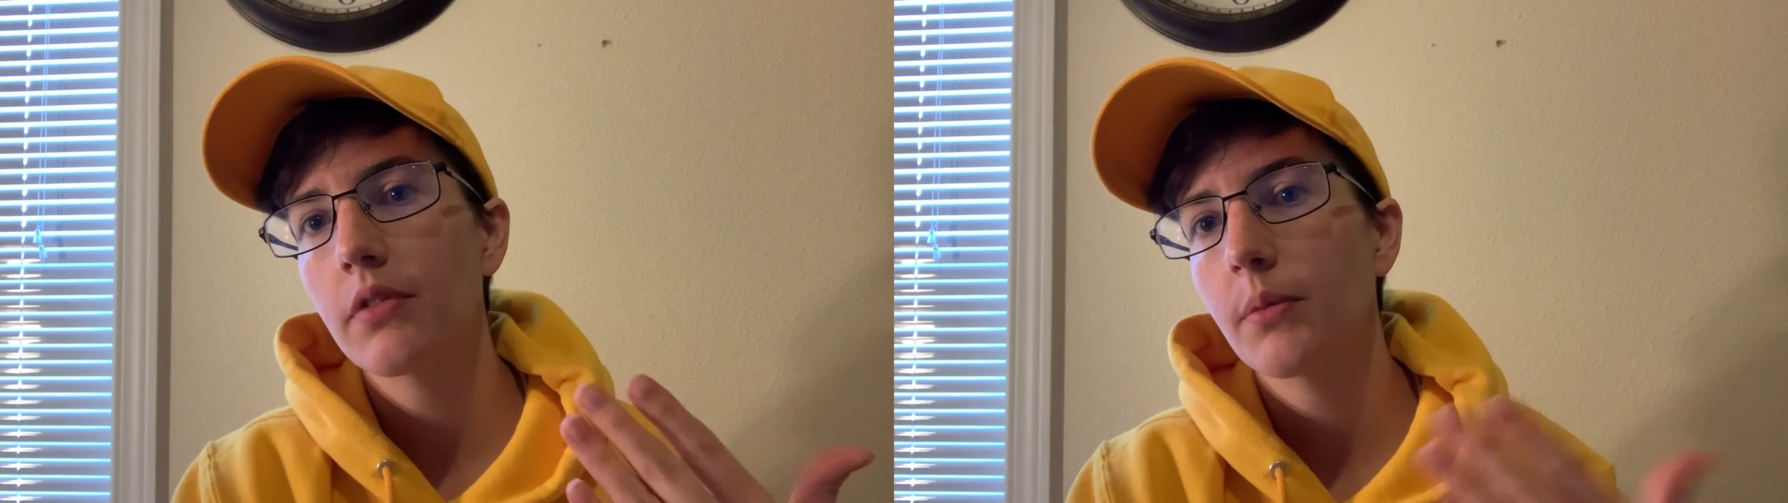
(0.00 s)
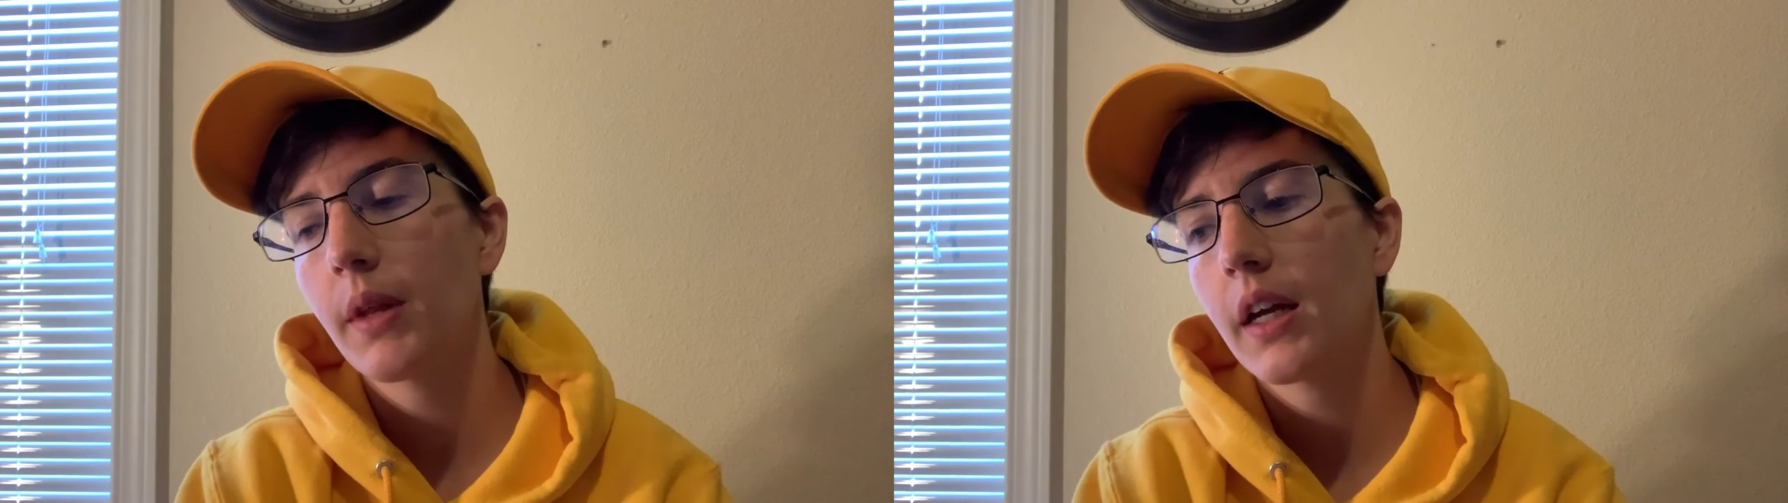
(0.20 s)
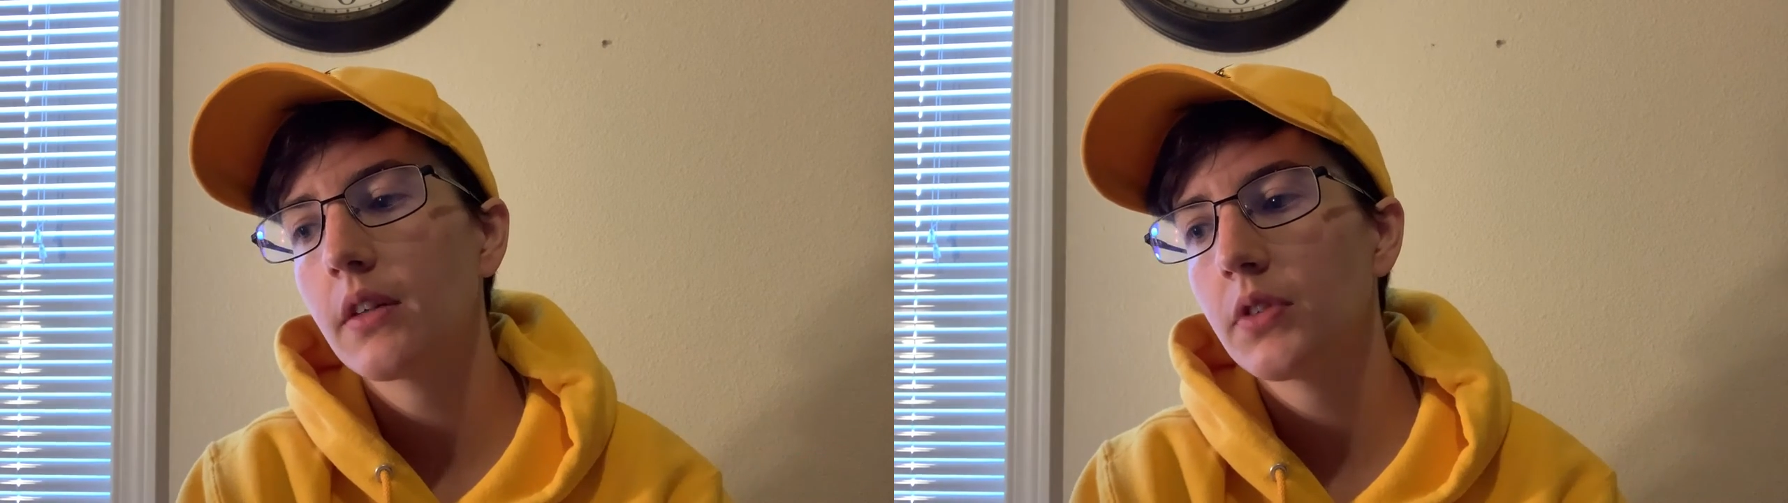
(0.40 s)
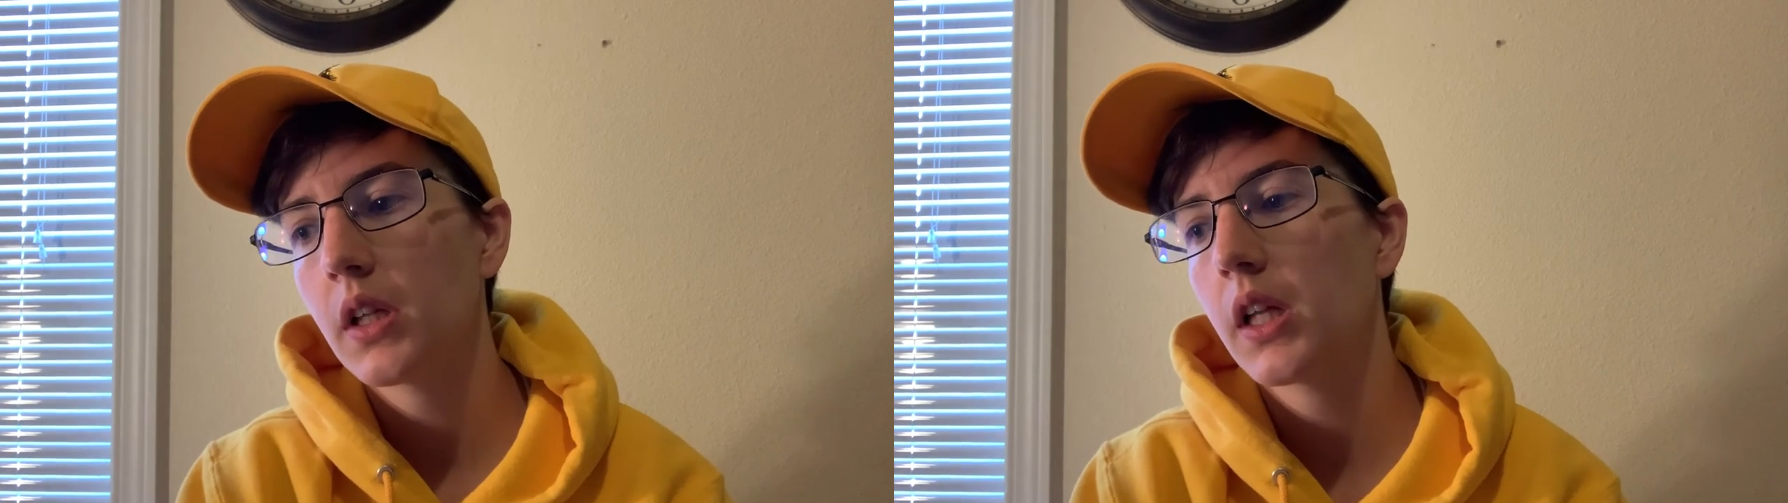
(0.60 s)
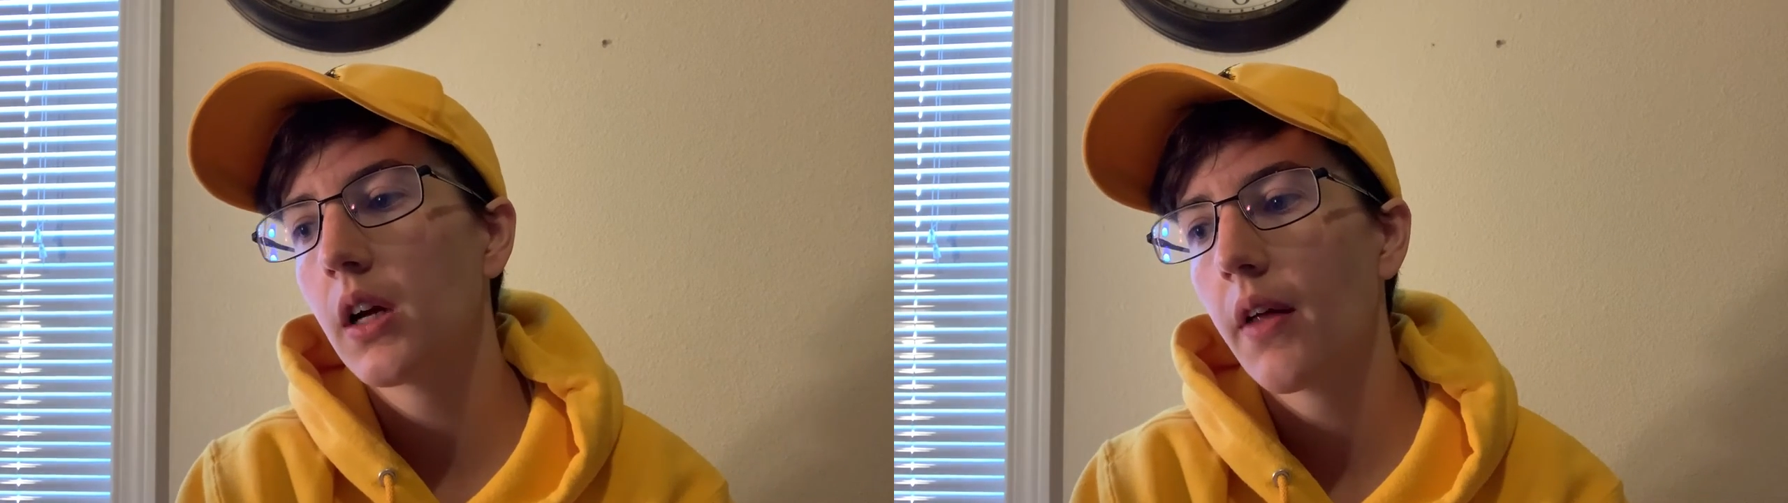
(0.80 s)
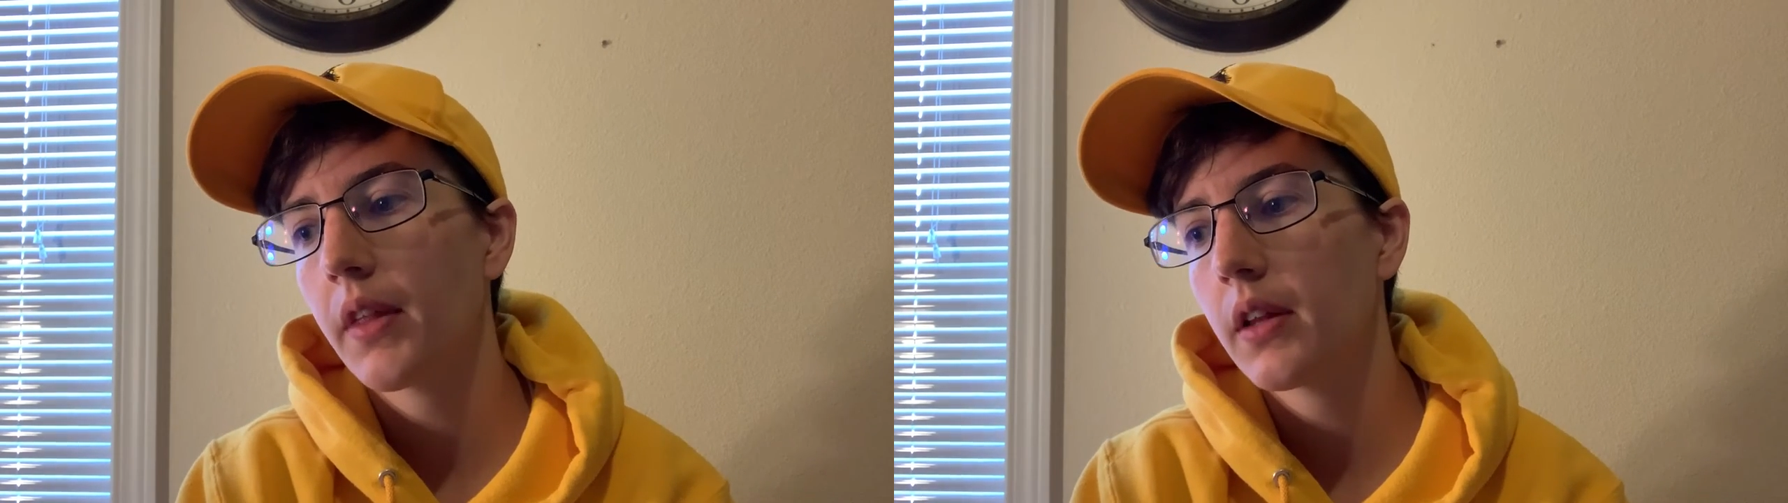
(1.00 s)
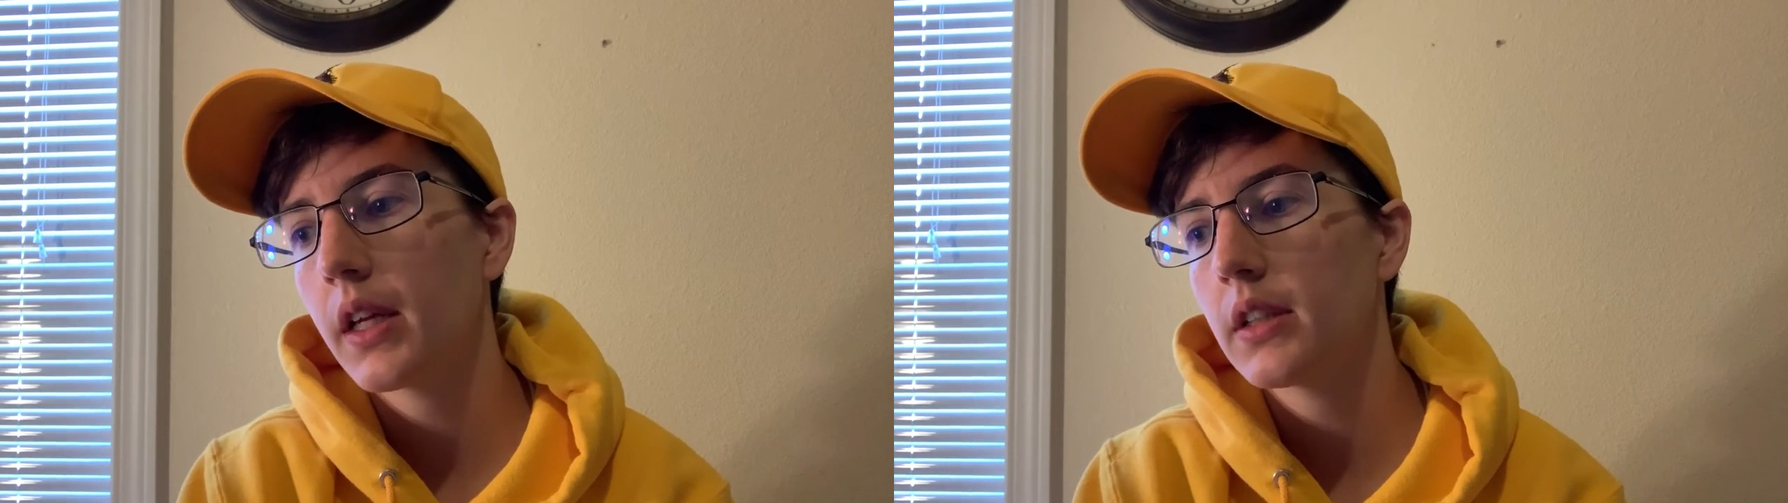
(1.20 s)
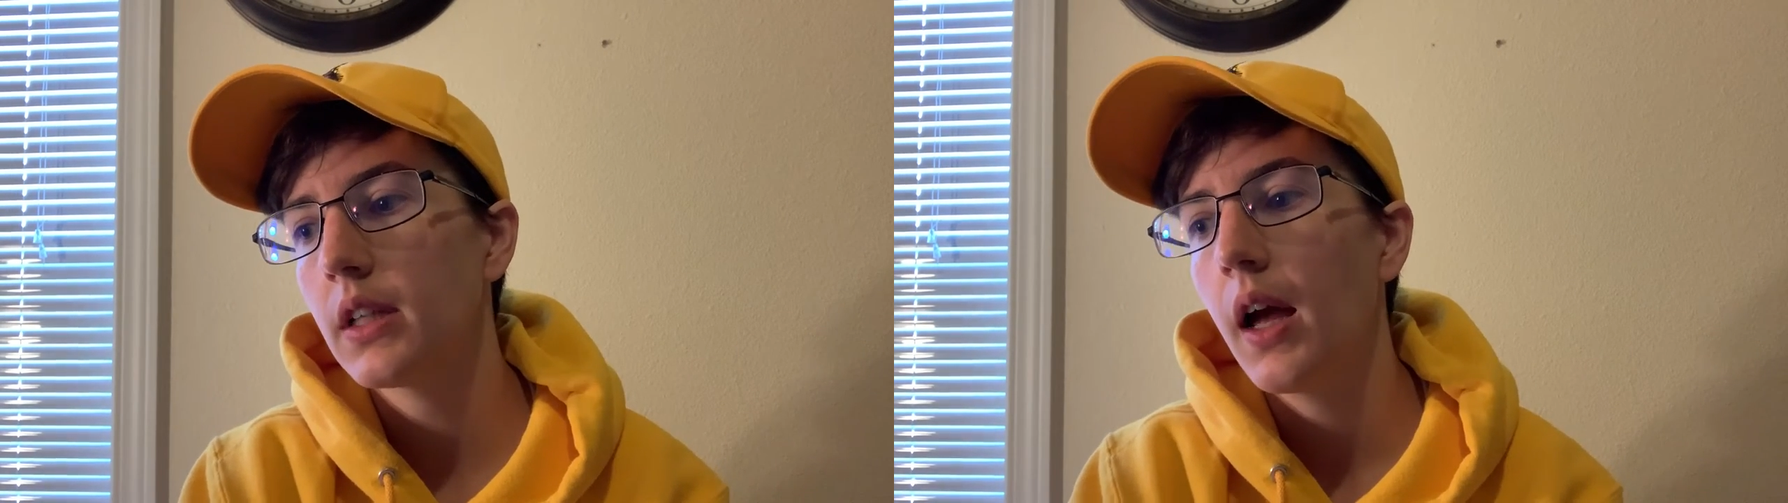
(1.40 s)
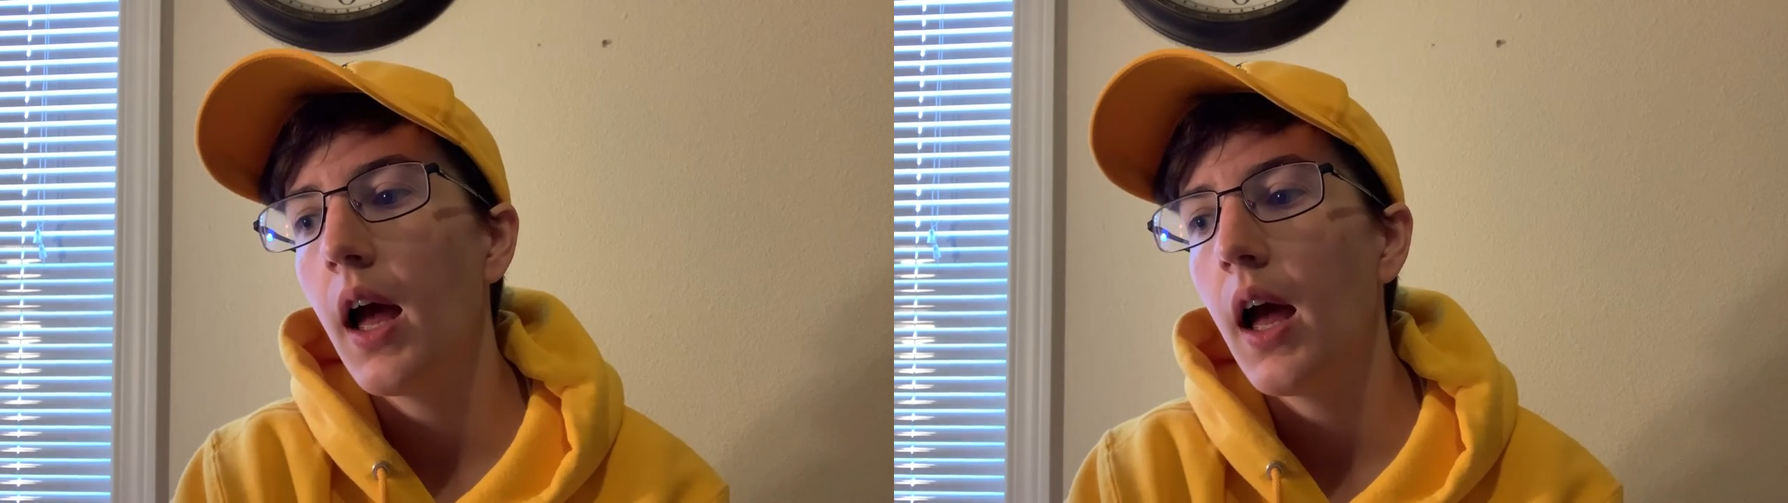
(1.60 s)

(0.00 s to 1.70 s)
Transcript: from that if you click on the links.